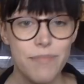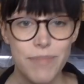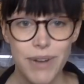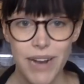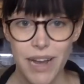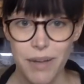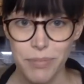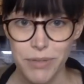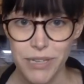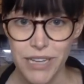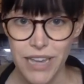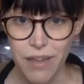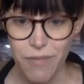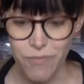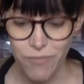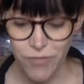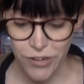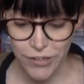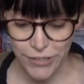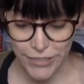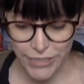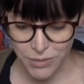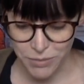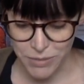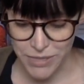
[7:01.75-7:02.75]
Monopoly game for
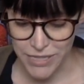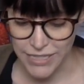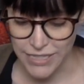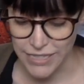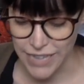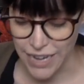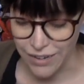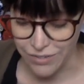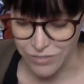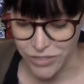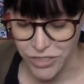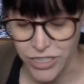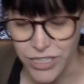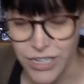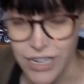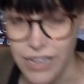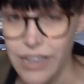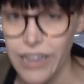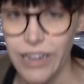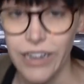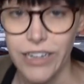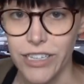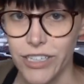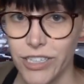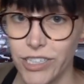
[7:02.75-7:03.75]
Christmas after
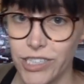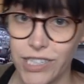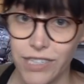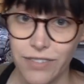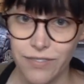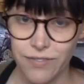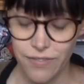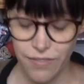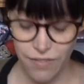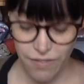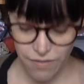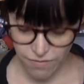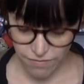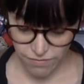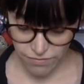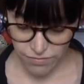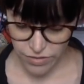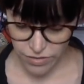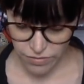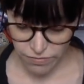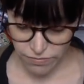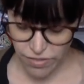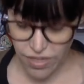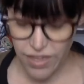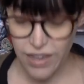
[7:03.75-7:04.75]
years of
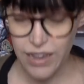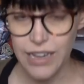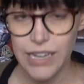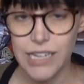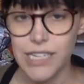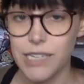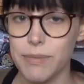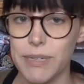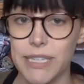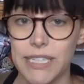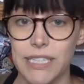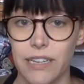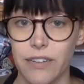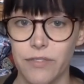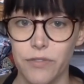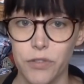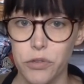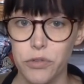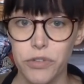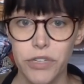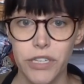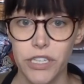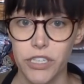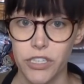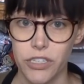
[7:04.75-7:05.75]
thinking to myself,
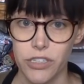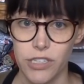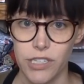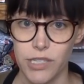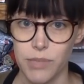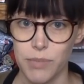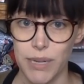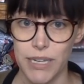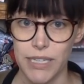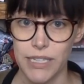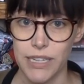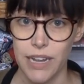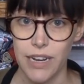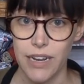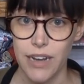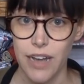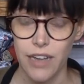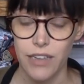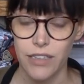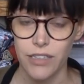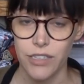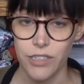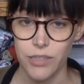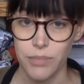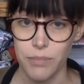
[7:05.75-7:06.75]
you really should just spend
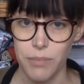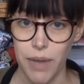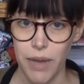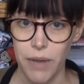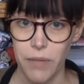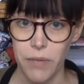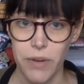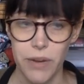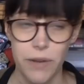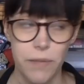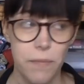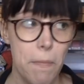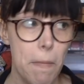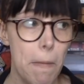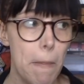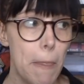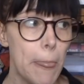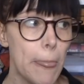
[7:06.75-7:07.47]
$10 and buy one.